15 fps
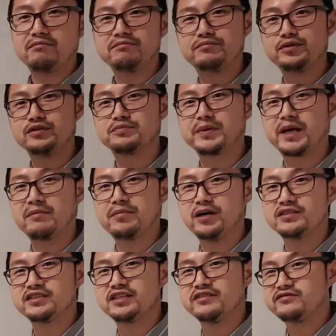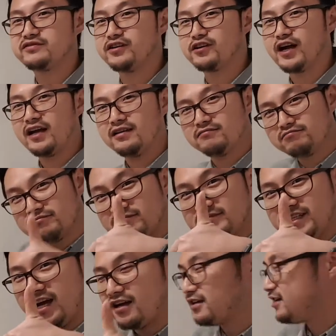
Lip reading: both become positive. Okay, yeah,